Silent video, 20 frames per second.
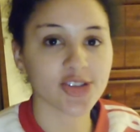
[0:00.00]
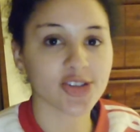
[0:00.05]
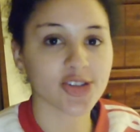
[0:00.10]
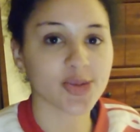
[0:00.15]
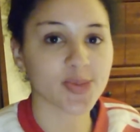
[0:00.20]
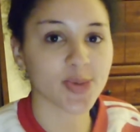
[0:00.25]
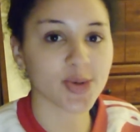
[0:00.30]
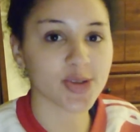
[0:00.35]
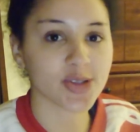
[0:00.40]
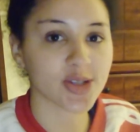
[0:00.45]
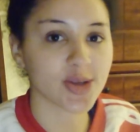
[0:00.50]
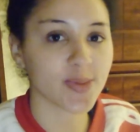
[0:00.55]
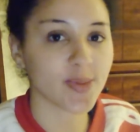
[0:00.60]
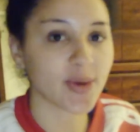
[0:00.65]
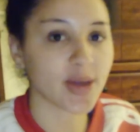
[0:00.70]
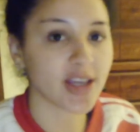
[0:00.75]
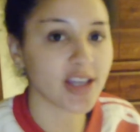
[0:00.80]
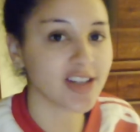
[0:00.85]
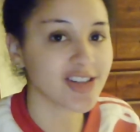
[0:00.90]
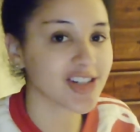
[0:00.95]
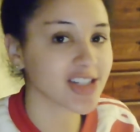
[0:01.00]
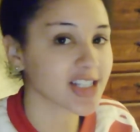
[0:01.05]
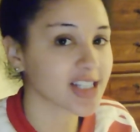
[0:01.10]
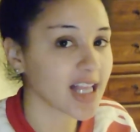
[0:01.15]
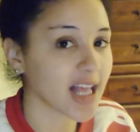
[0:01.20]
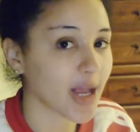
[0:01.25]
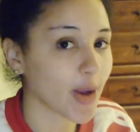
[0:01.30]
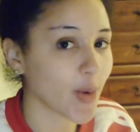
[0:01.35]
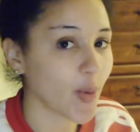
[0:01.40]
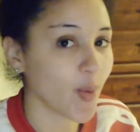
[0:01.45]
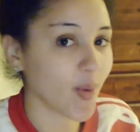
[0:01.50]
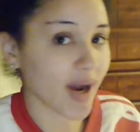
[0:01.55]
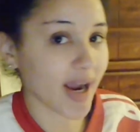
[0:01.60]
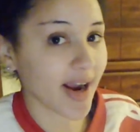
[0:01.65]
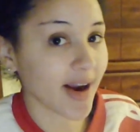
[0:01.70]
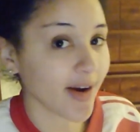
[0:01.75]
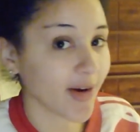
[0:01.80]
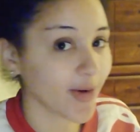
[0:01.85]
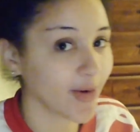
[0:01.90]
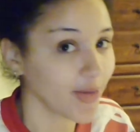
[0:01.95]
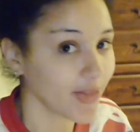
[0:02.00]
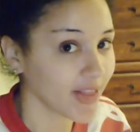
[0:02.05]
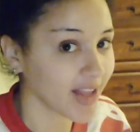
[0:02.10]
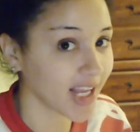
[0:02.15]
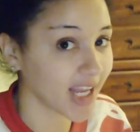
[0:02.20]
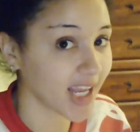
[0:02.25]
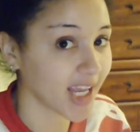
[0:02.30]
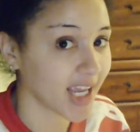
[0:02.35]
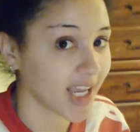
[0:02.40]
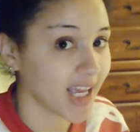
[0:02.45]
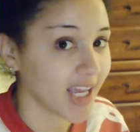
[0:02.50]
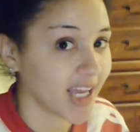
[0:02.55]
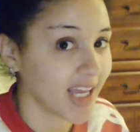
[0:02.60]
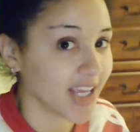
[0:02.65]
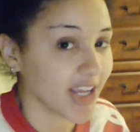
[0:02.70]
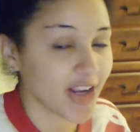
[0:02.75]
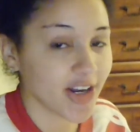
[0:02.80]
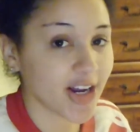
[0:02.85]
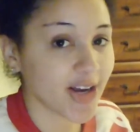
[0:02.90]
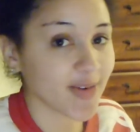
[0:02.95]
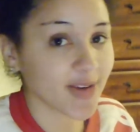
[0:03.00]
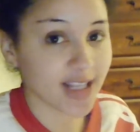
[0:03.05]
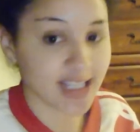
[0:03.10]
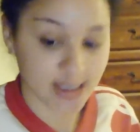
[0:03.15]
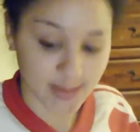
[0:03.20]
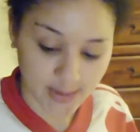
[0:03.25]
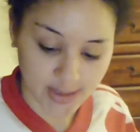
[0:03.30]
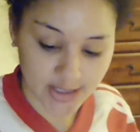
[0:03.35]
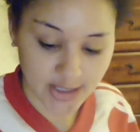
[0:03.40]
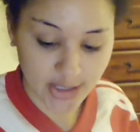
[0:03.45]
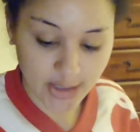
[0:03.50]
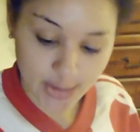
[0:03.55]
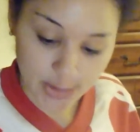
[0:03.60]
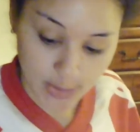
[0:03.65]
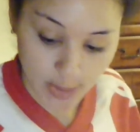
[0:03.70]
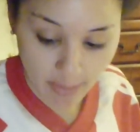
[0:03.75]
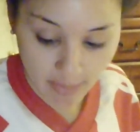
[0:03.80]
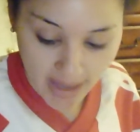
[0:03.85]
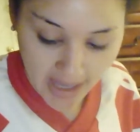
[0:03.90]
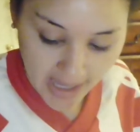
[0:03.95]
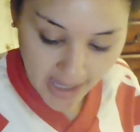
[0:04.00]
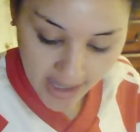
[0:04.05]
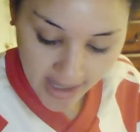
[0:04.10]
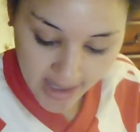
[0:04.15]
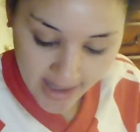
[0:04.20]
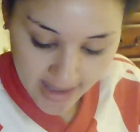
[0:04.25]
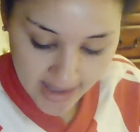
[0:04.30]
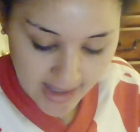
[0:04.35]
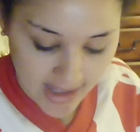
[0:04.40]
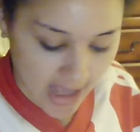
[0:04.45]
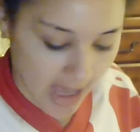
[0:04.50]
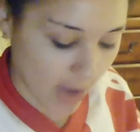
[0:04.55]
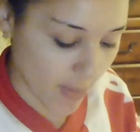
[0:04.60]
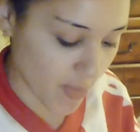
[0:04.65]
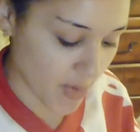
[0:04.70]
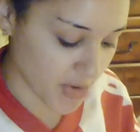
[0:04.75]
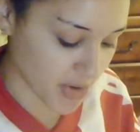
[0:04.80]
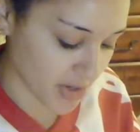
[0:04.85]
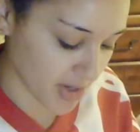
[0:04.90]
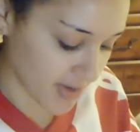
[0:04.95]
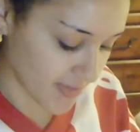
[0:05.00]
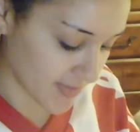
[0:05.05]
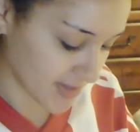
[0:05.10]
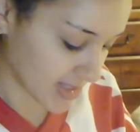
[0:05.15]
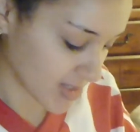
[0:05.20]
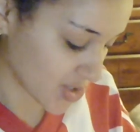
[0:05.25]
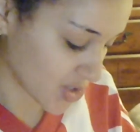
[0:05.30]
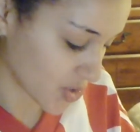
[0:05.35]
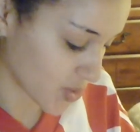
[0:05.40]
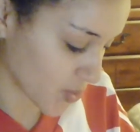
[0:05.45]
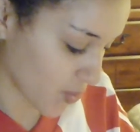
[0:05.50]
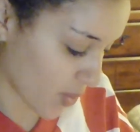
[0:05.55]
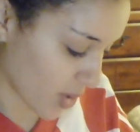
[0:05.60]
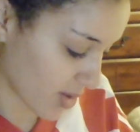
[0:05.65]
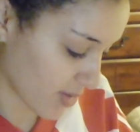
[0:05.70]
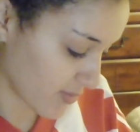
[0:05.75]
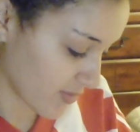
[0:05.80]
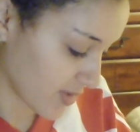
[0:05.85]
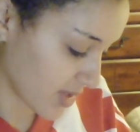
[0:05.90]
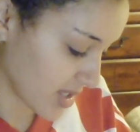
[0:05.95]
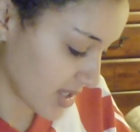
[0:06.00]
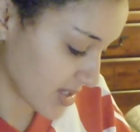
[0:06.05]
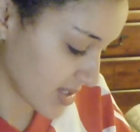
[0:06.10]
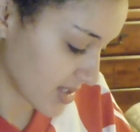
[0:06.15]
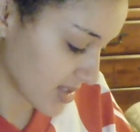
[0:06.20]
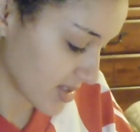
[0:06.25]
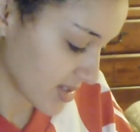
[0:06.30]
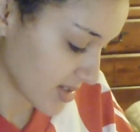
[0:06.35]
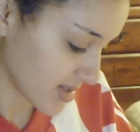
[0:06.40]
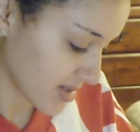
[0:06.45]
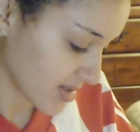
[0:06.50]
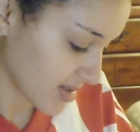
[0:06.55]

are supposed to be just like wear only, you're not really supposed to go swimming. I wonder if it's just one of these.